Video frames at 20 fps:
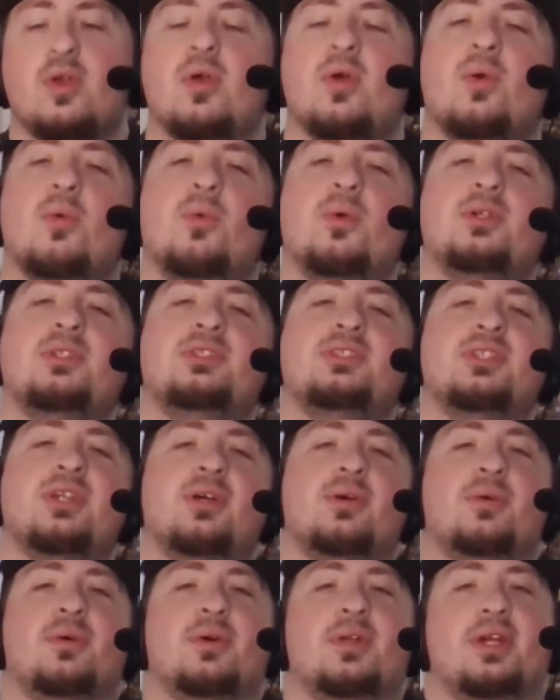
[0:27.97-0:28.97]
What's
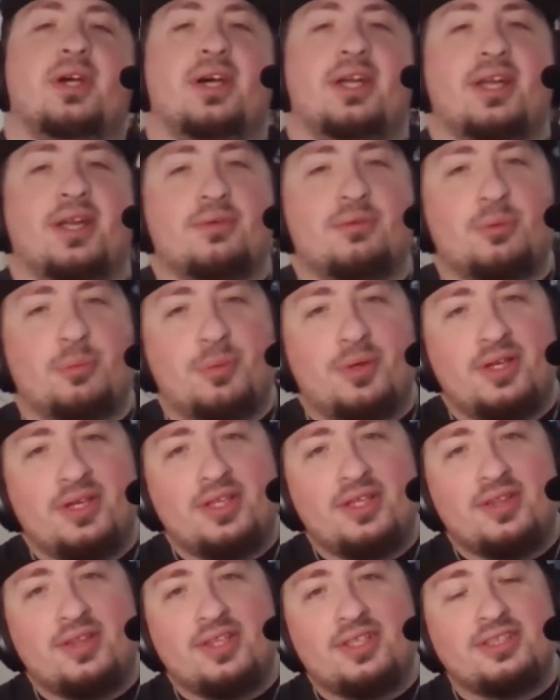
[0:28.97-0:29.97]
going on, everybody?
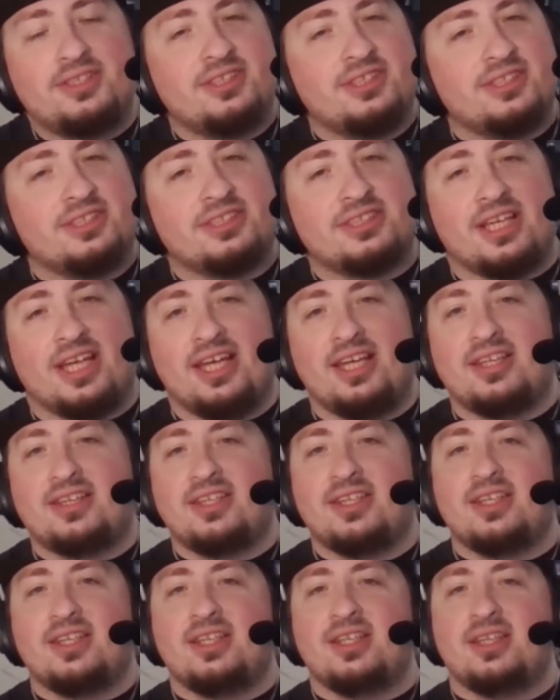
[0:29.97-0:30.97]
This is
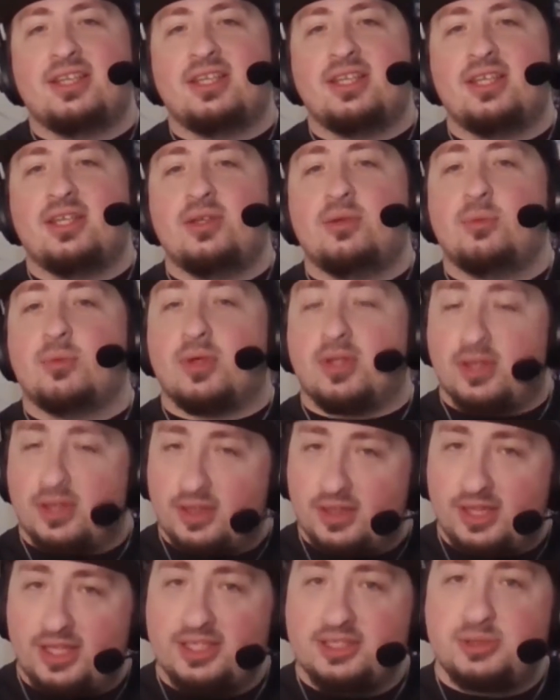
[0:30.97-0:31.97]
Anthony Lee with
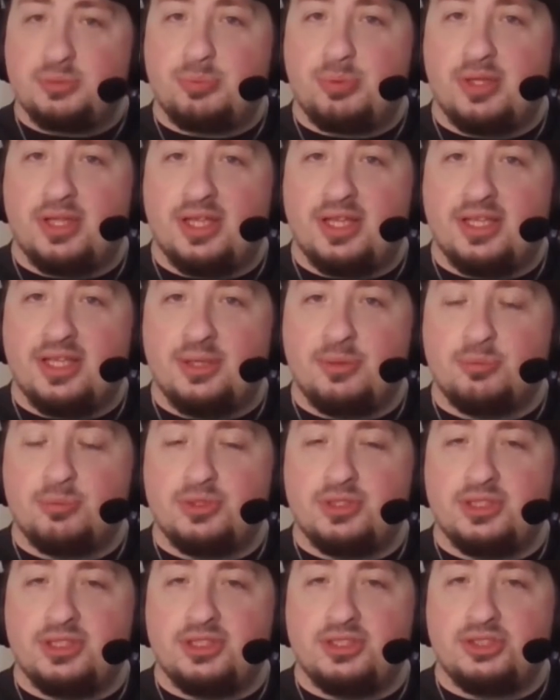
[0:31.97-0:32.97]
Let's Play
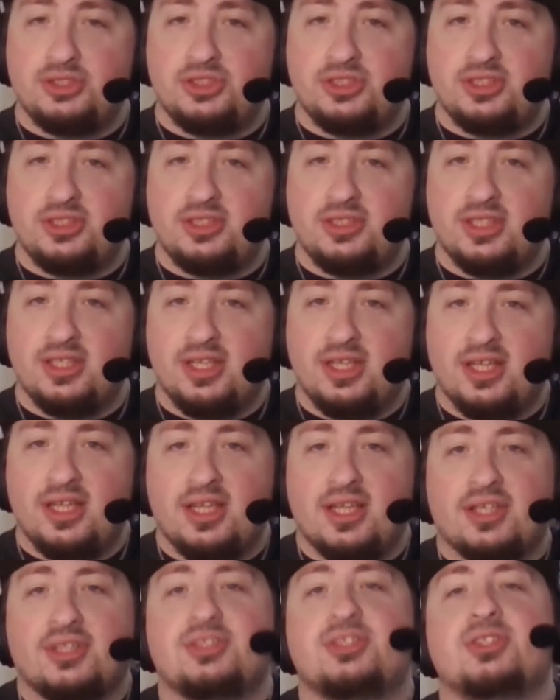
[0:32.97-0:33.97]
MTG.
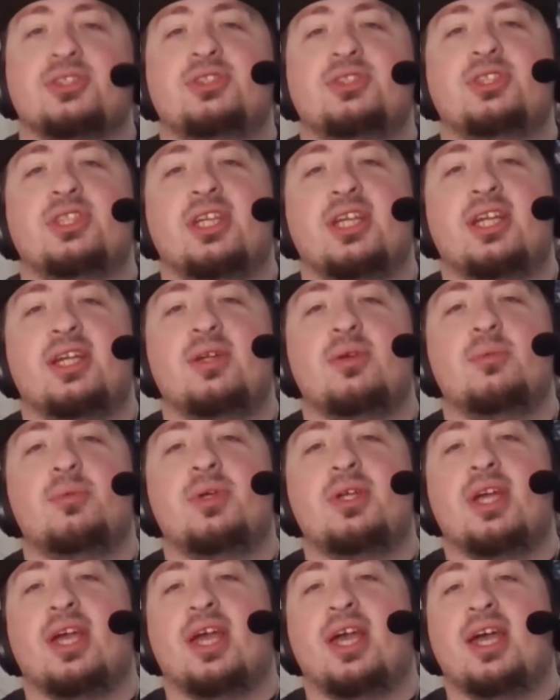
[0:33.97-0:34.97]
So today
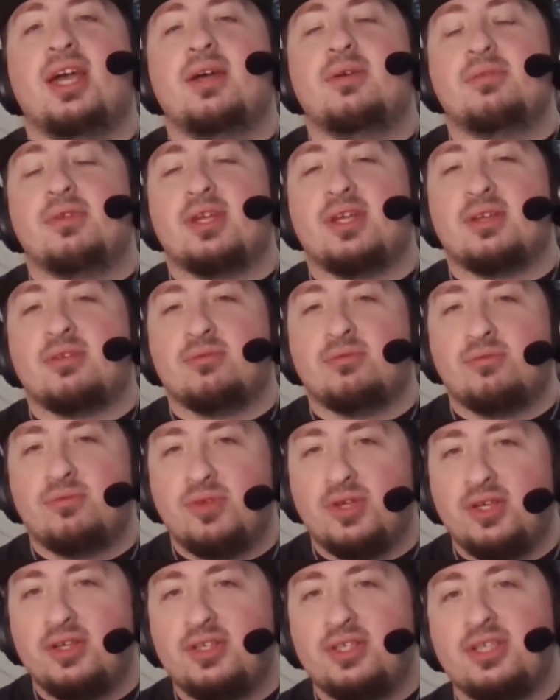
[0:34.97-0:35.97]
we have a
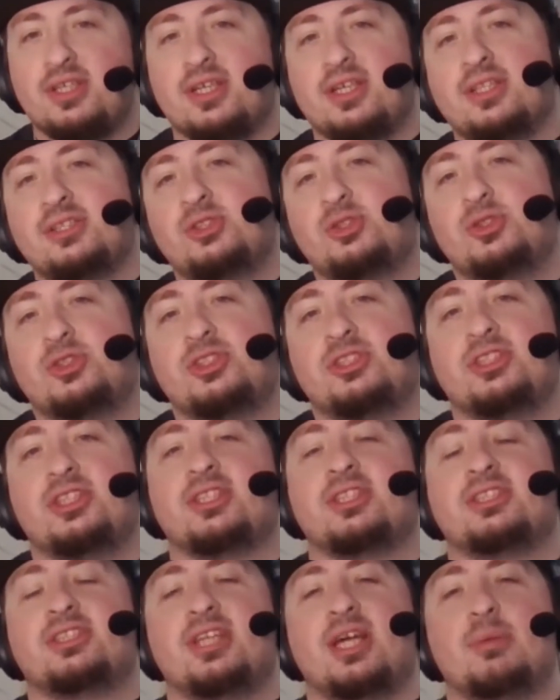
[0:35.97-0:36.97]
very
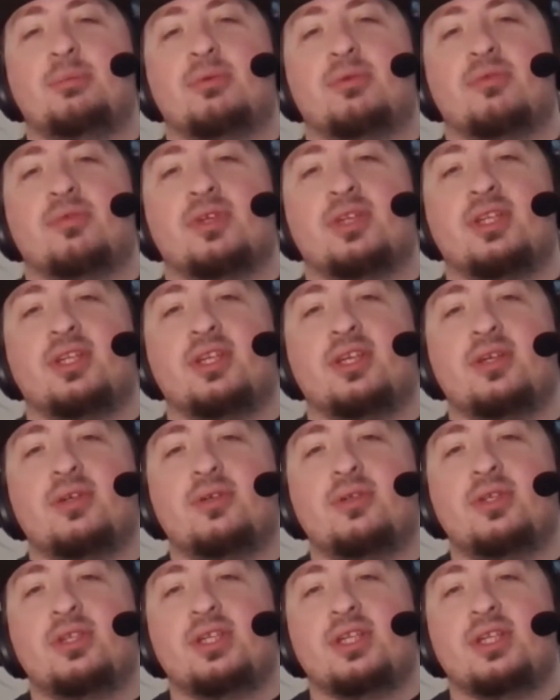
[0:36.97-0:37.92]
interesting type of video,